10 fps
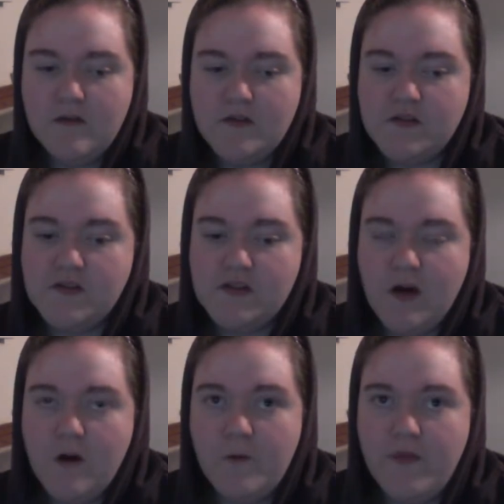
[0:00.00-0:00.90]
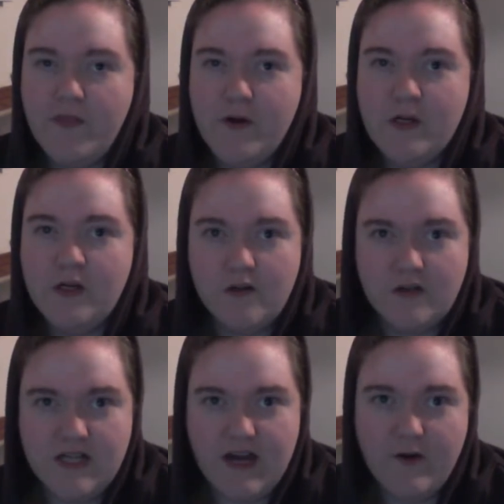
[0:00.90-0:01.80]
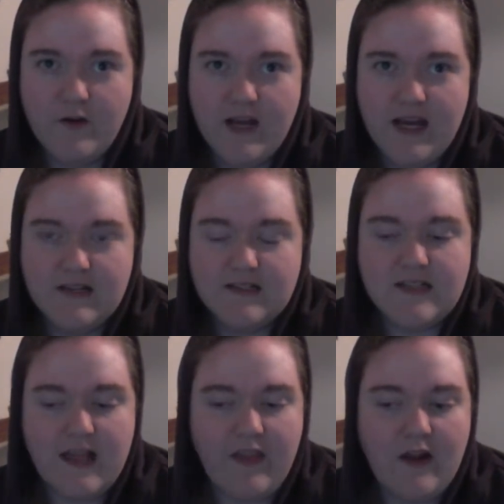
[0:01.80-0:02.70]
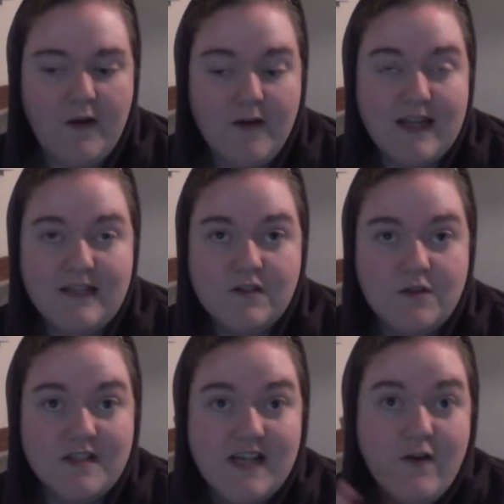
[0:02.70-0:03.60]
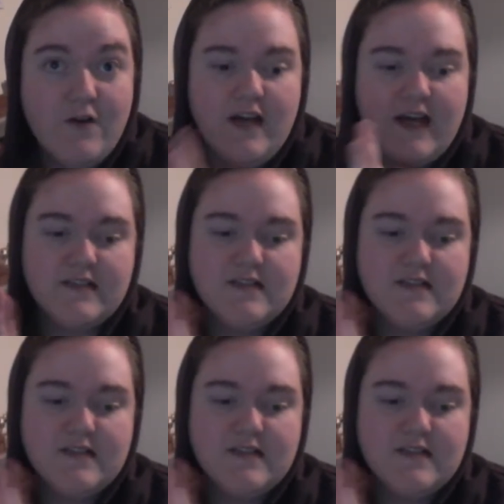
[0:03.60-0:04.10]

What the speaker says: to start with the non-tarot decks, and then I'll get into the tarot decks.